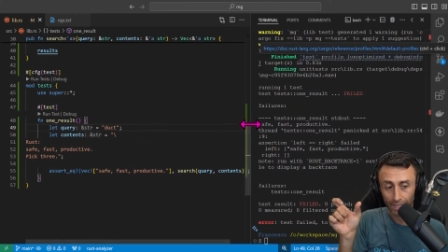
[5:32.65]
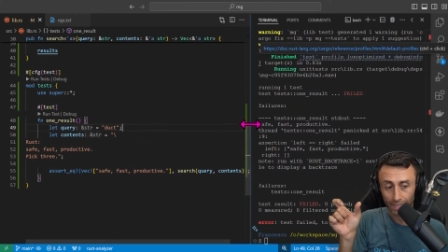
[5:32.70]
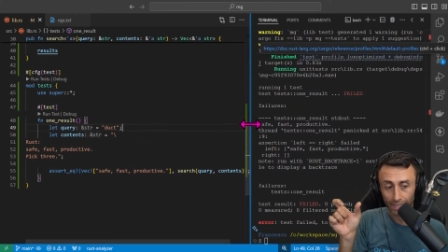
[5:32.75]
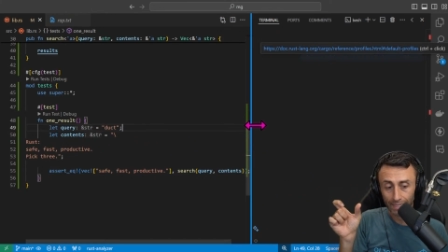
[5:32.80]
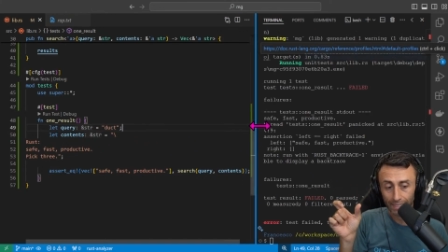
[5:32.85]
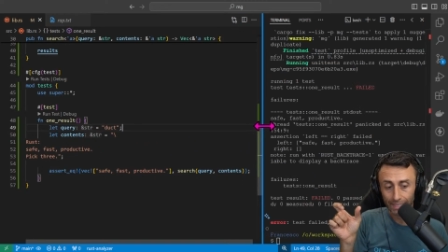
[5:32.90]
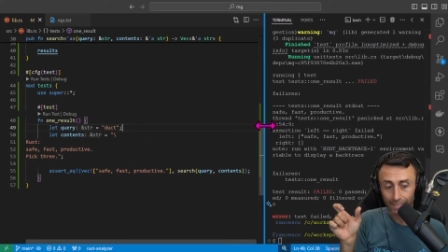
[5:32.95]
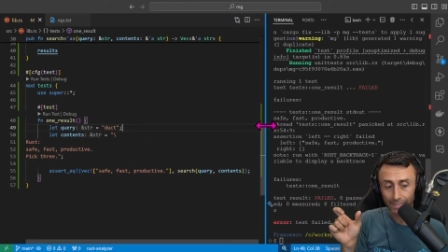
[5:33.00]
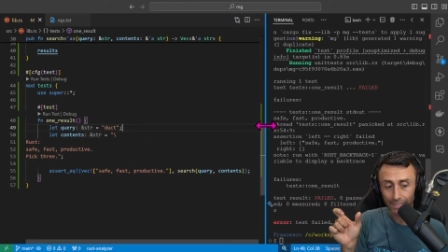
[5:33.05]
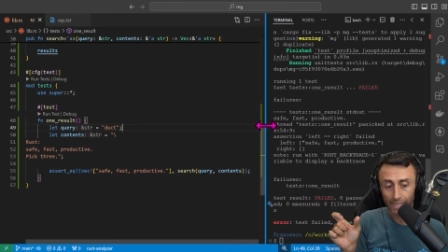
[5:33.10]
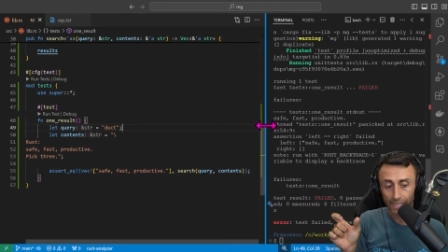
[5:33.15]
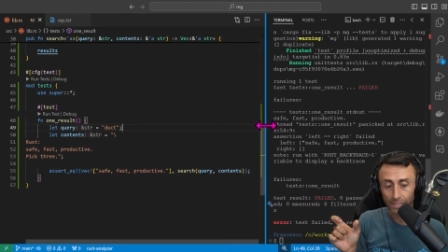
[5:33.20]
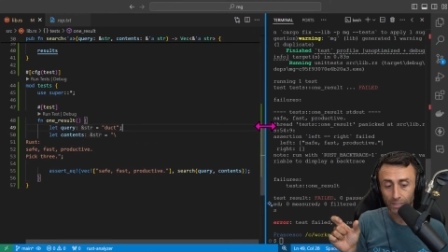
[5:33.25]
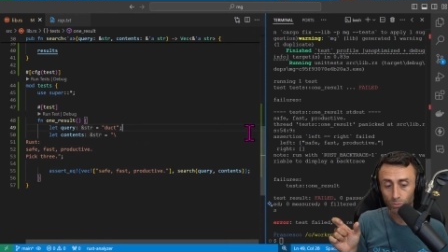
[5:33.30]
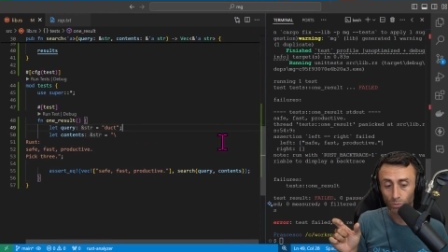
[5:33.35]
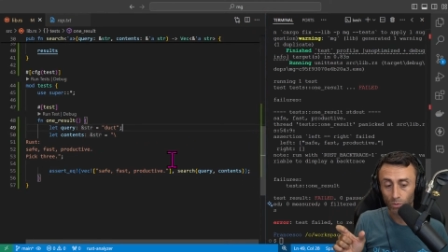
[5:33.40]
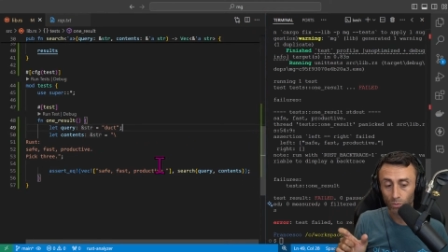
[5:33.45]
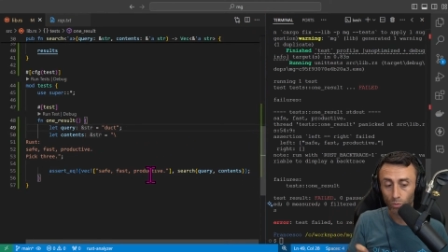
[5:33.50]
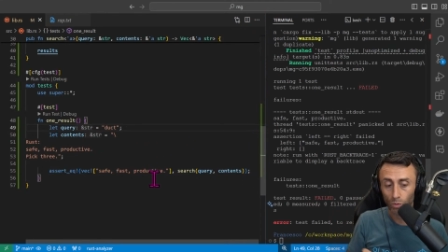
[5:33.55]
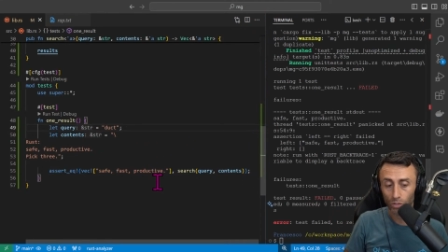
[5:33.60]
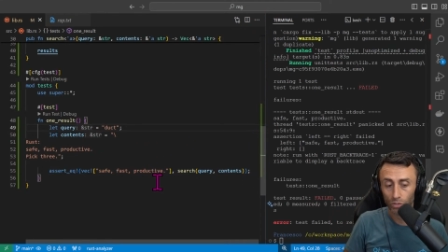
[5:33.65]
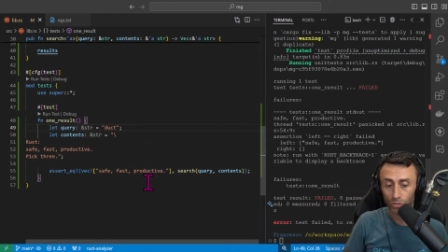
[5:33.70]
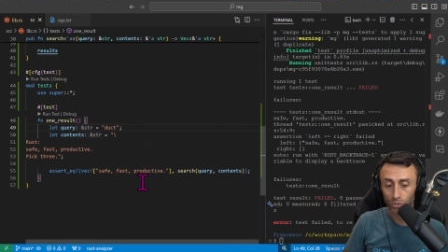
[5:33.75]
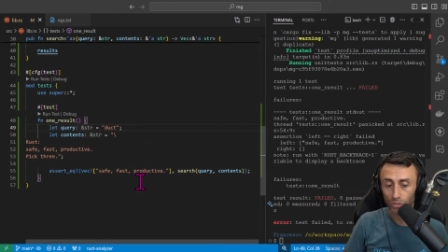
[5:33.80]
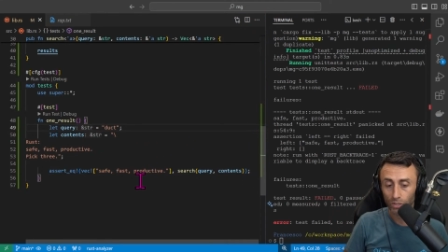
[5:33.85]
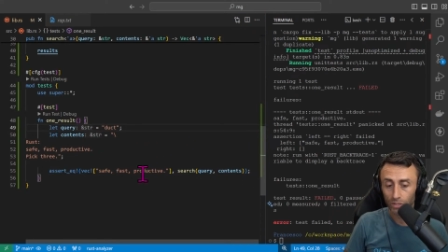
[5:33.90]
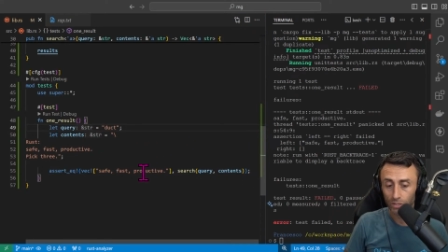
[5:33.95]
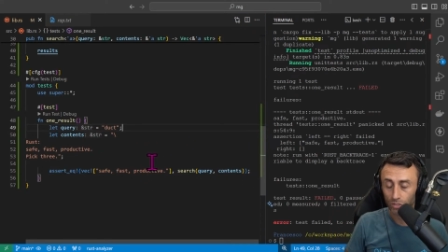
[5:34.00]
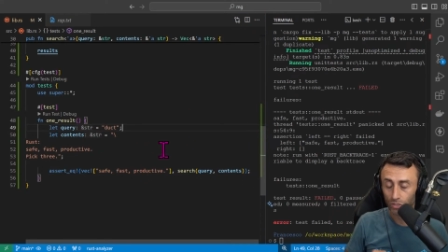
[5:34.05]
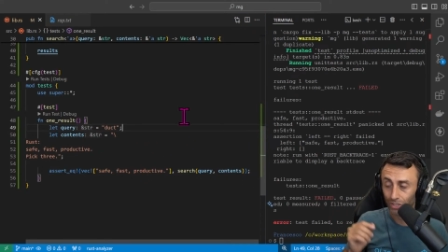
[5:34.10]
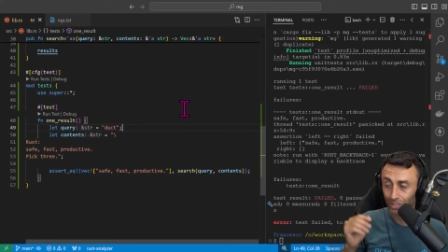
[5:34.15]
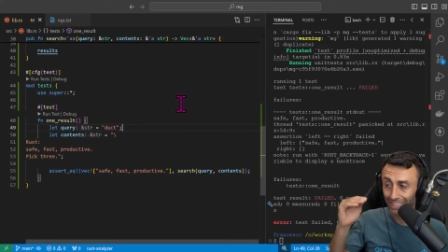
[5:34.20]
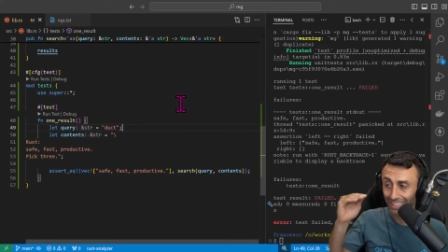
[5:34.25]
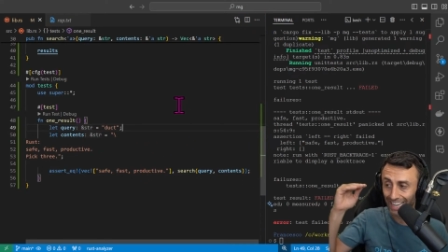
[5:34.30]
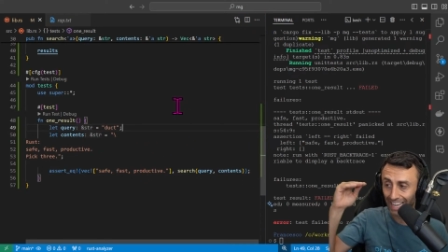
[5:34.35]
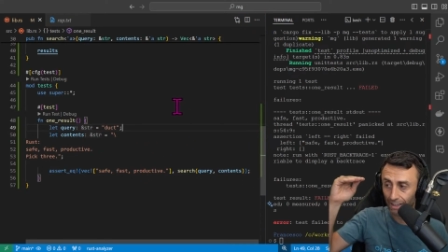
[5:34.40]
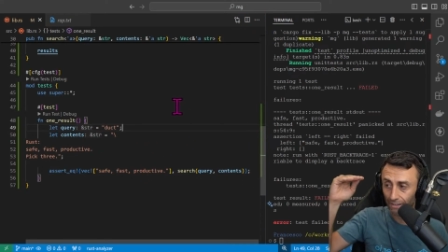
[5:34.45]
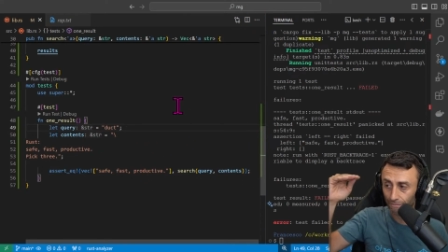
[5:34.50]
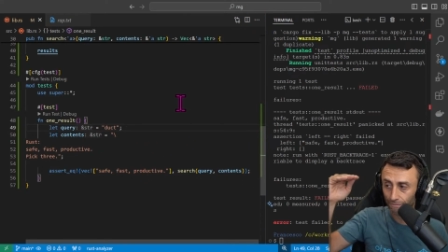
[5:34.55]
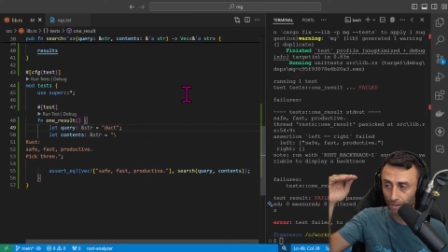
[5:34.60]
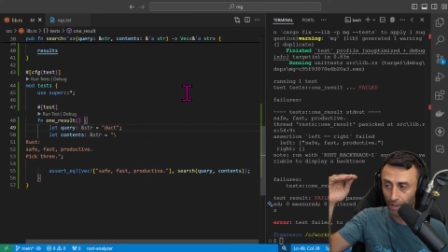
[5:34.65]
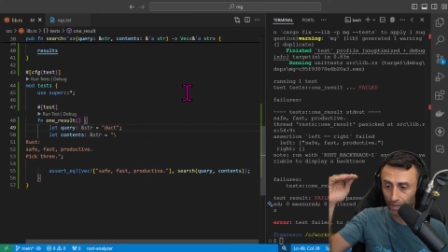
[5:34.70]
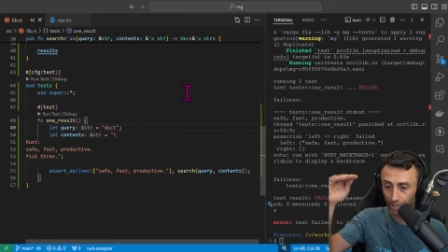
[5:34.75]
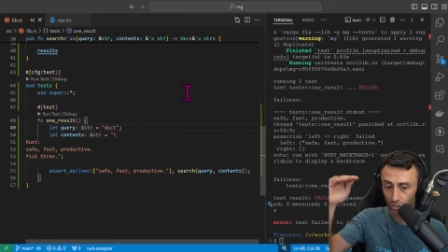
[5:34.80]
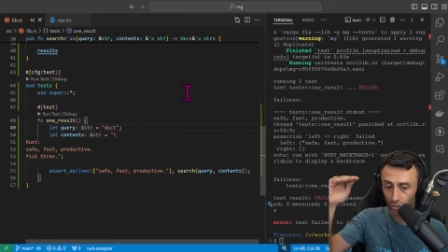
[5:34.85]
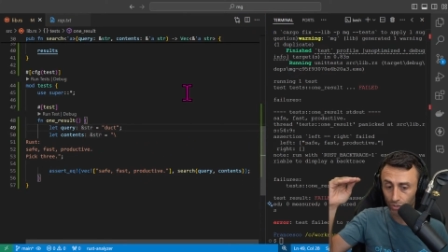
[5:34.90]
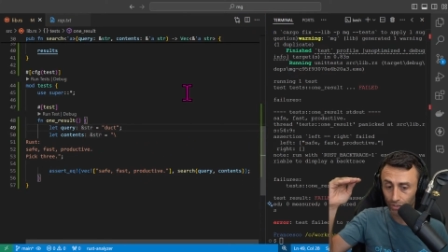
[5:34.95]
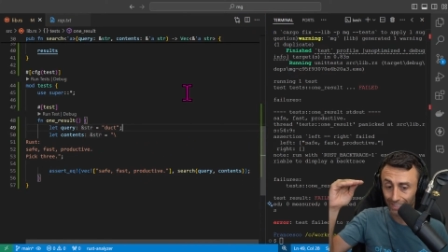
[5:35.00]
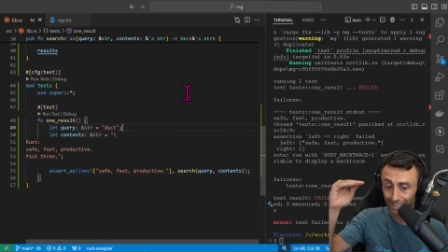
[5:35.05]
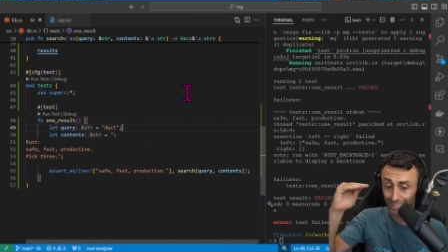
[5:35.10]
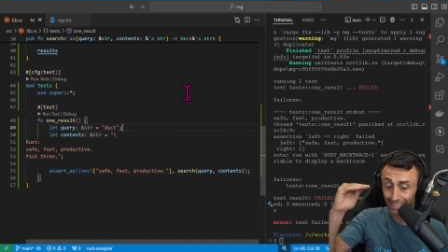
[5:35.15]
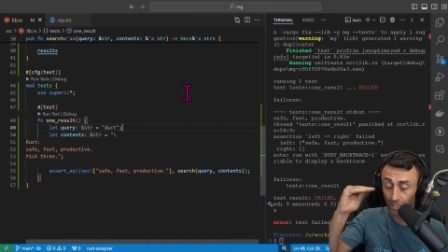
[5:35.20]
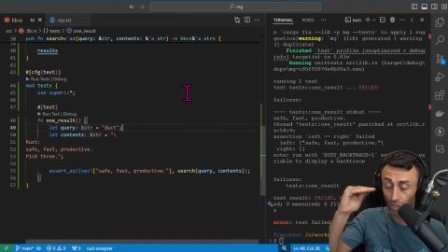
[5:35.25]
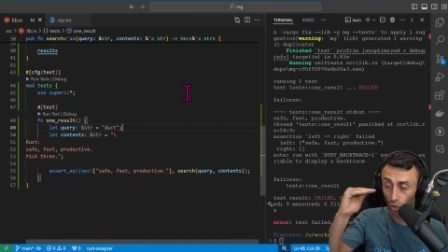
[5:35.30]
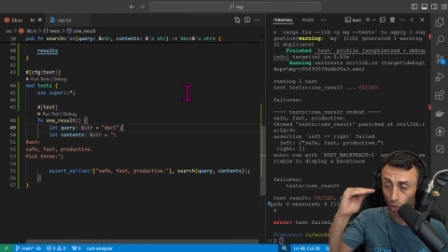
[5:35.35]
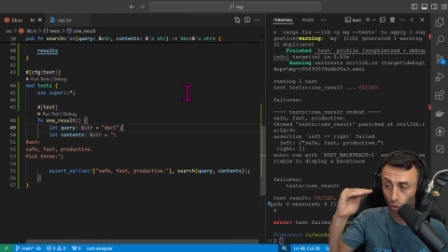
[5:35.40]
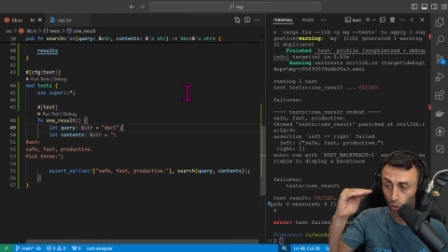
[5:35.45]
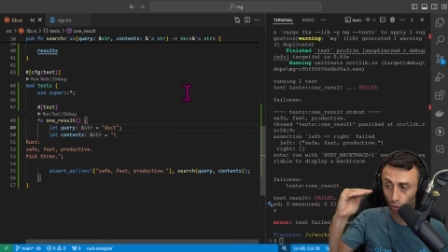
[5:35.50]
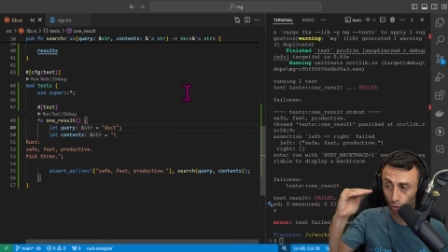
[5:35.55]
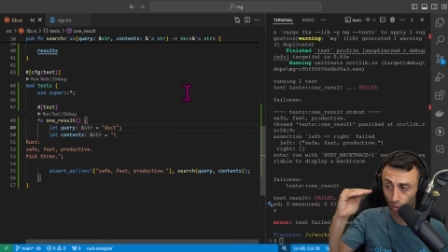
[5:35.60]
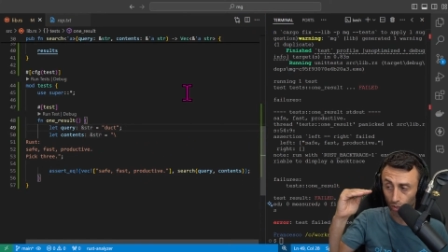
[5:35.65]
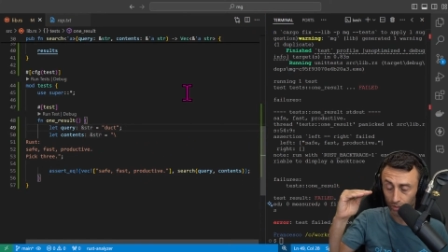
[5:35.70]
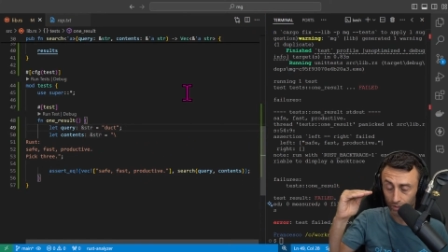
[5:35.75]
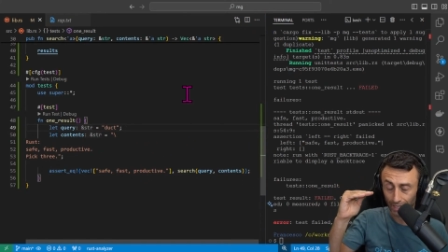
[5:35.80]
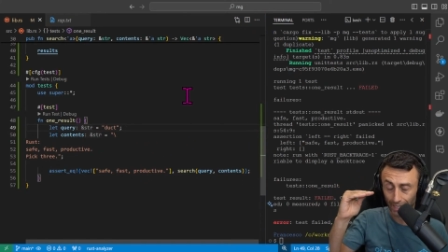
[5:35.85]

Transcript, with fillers: In this case, we want to return a vector that has all